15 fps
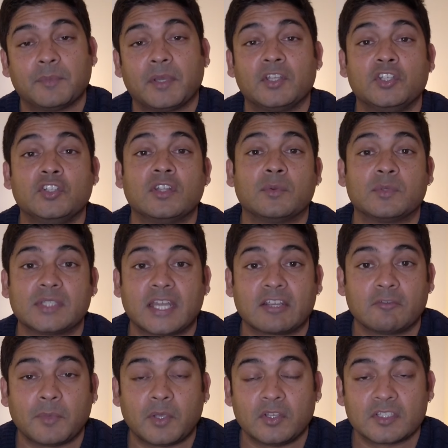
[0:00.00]
I knew there was an
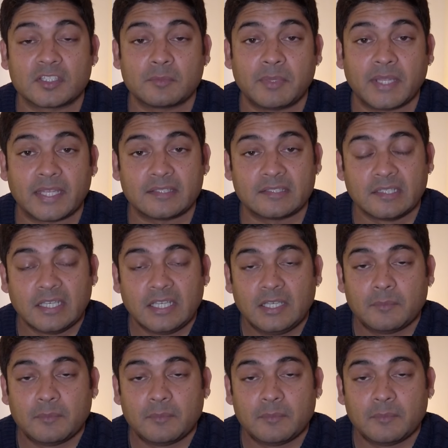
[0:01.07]
acrimonious split,